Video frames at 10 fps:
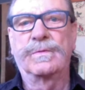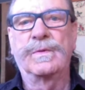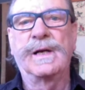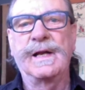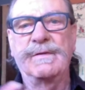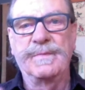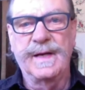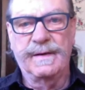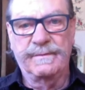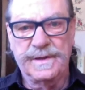relieve
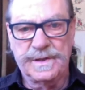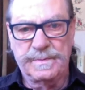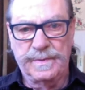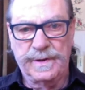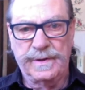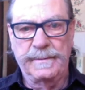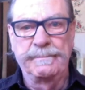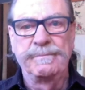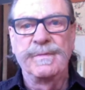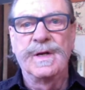me of this burden
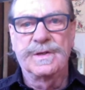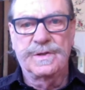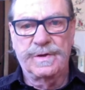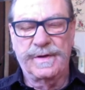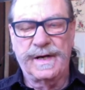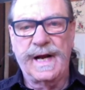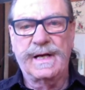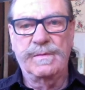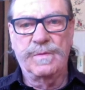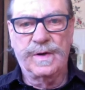so that I
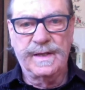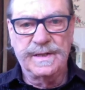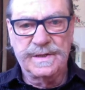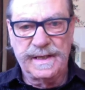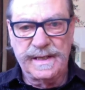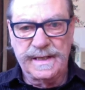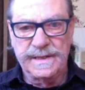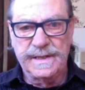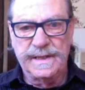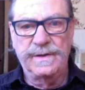can more easily
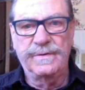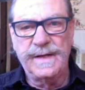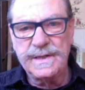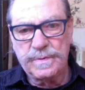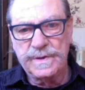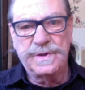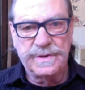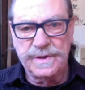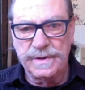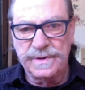continue. That's what you
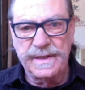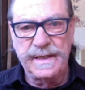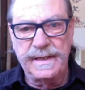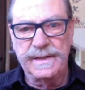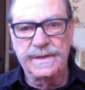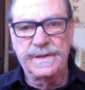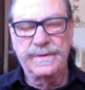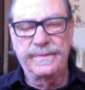sow seed into.